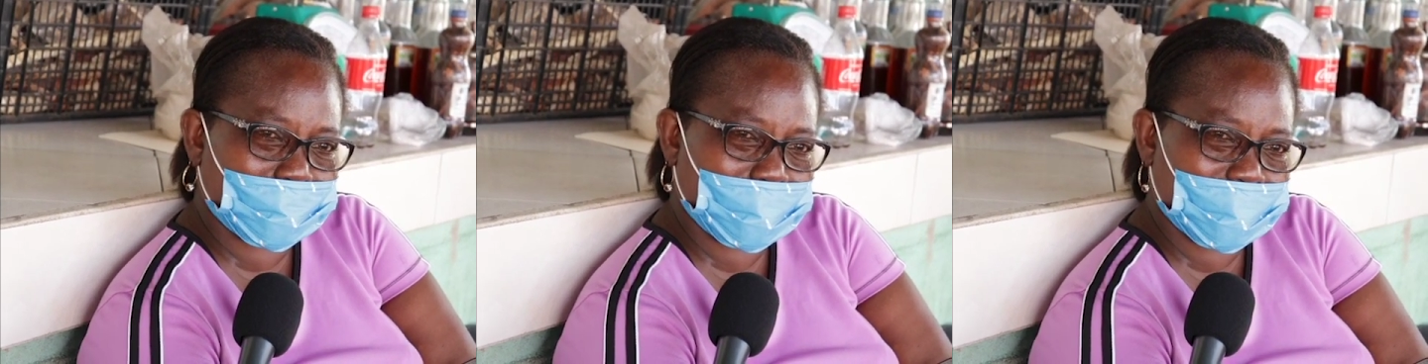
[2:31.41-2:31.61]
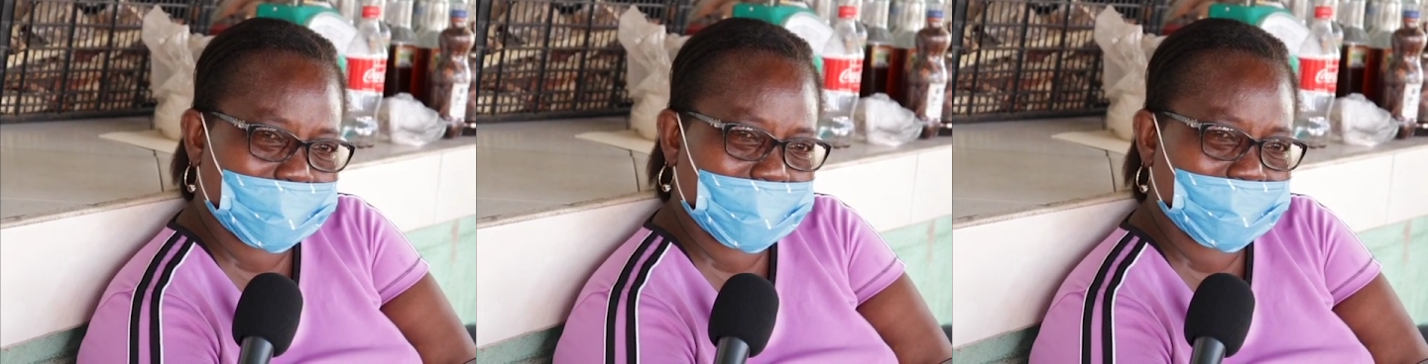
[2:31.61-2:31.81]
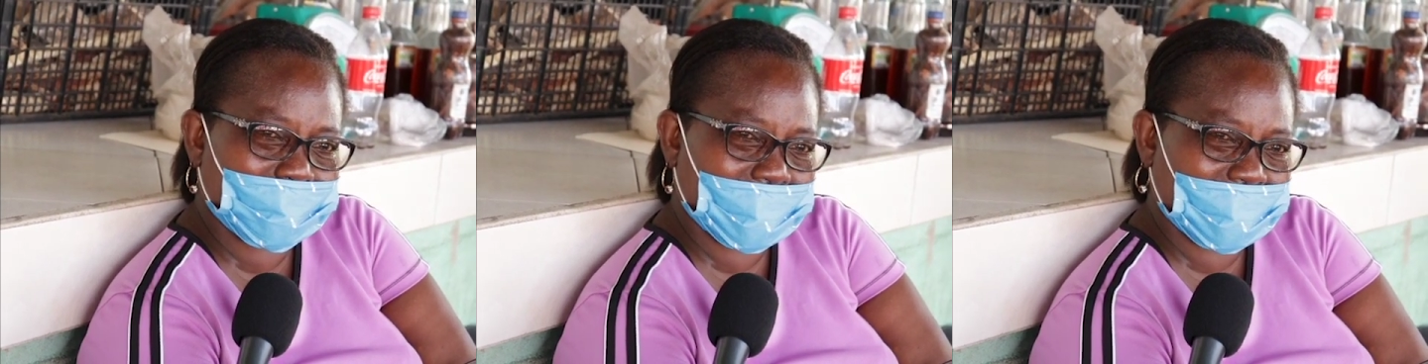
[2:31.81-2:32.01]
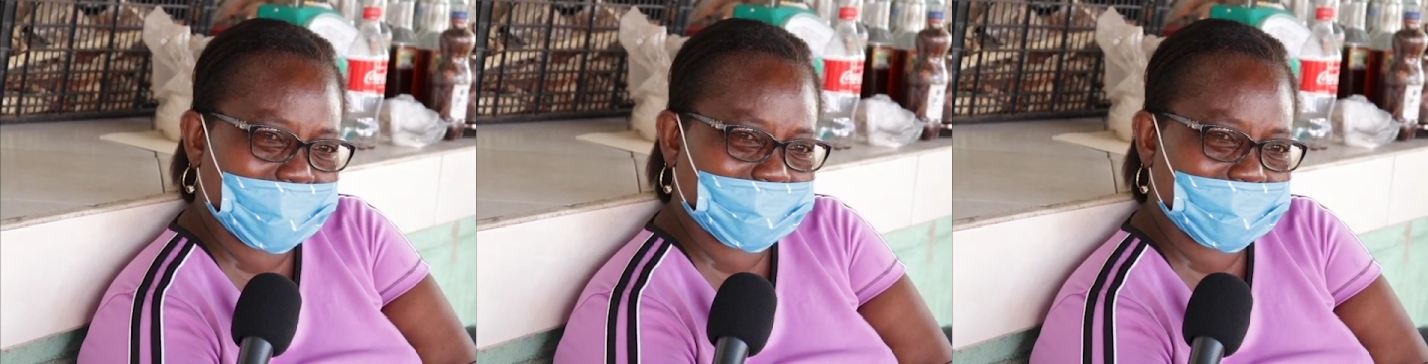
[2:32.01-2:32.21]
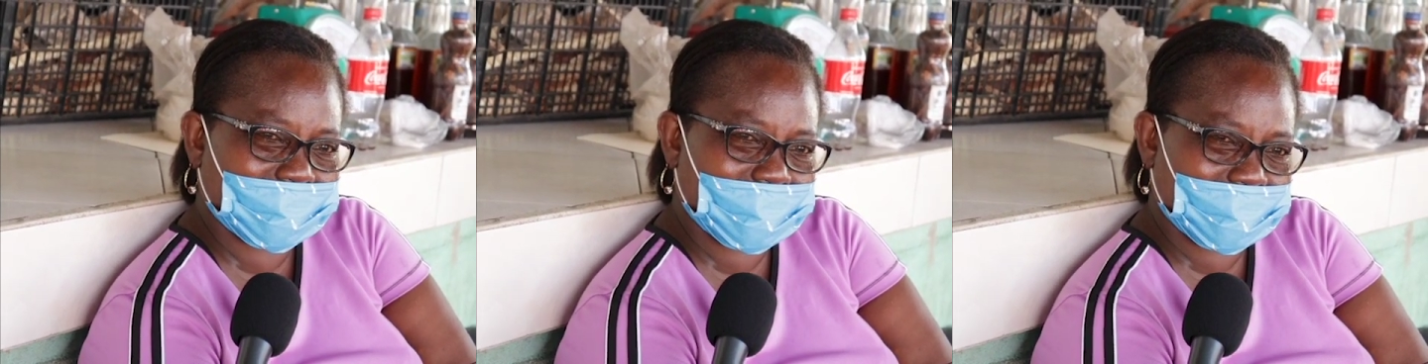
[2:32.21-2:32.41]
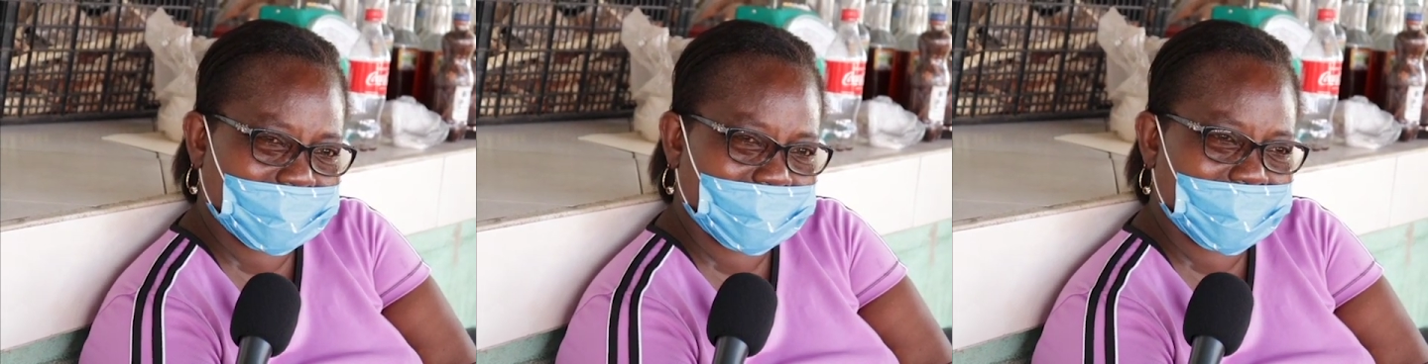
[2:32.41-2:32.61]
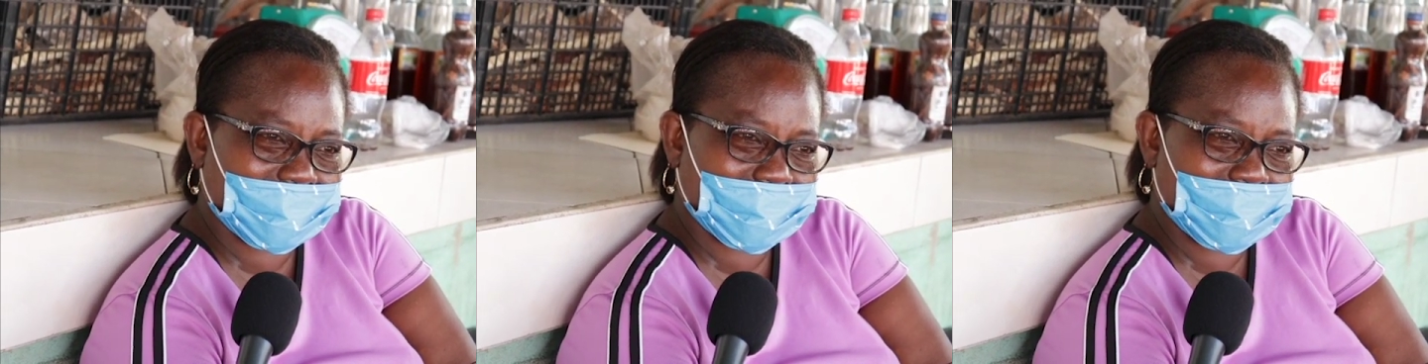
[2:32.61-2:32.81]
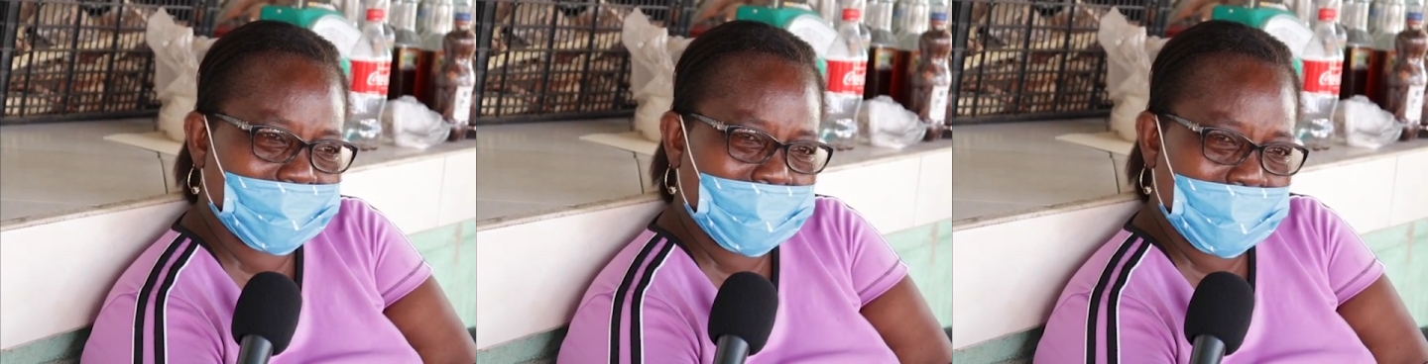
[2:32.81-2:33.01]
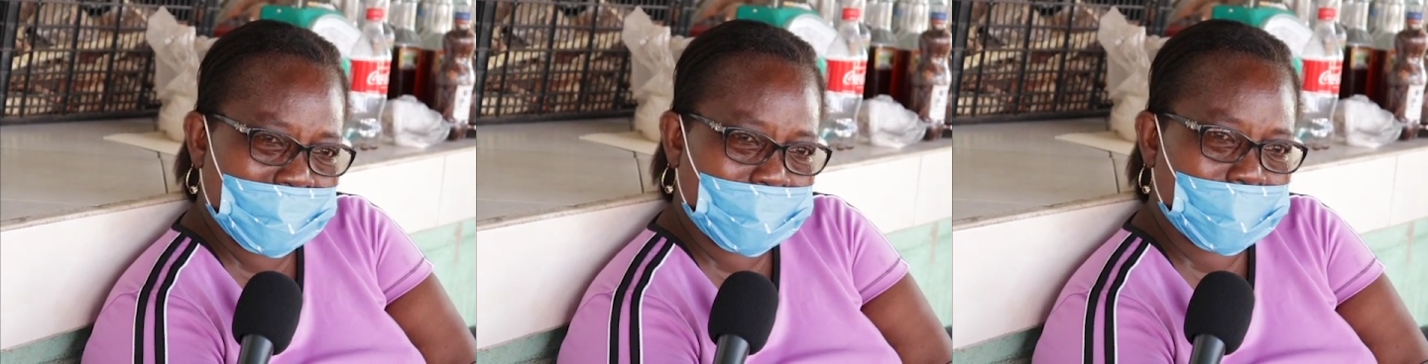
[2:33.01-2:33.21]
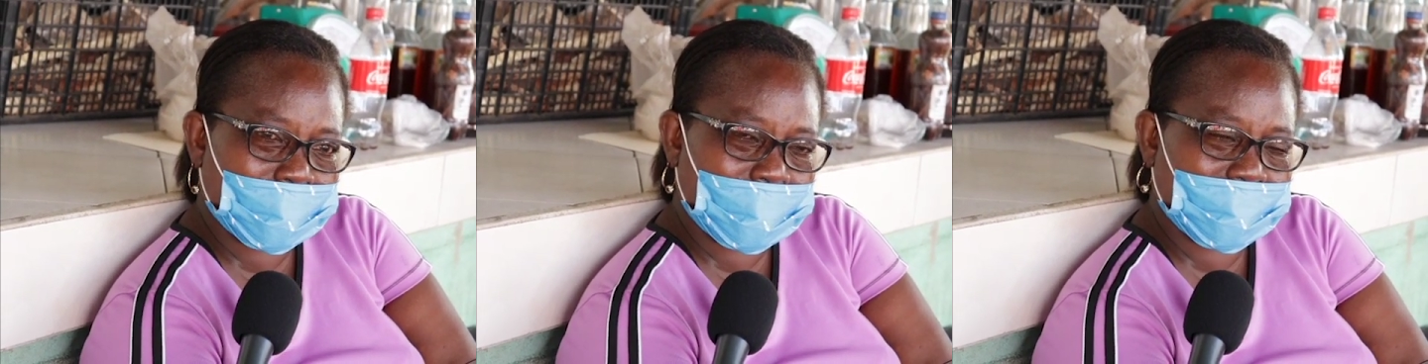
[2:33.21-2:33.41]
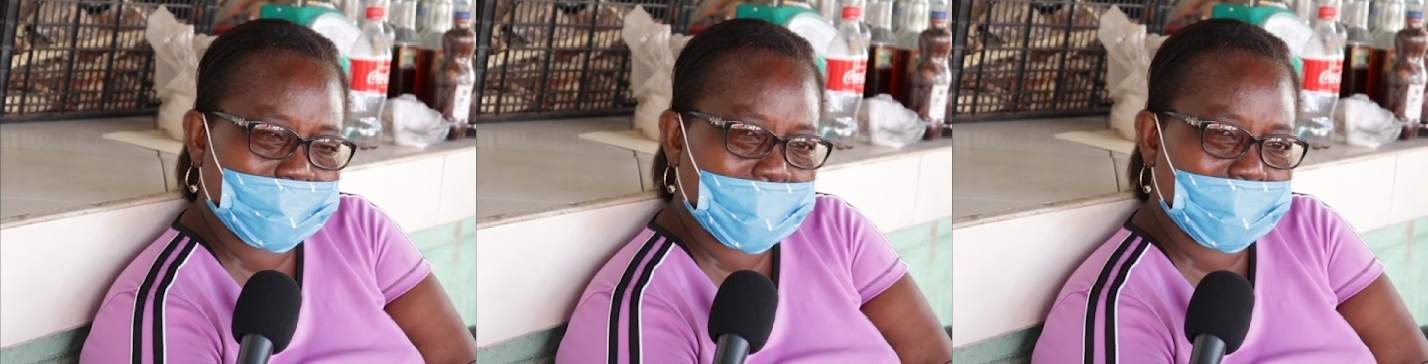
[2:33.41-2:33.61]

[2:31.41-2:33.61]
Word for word: program, and as you get into the program,